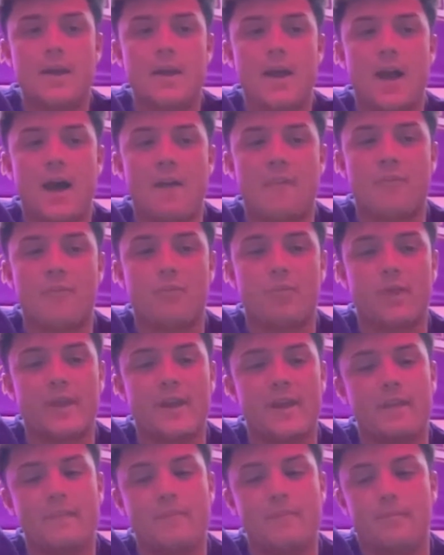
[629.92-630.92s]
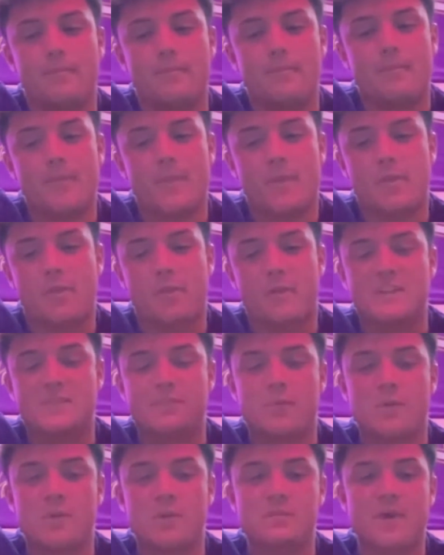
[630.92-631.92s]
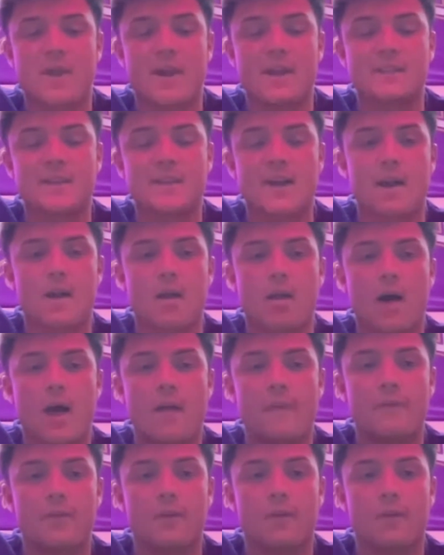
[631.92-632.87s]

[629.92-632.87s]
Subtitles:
I've played three sports my entire life,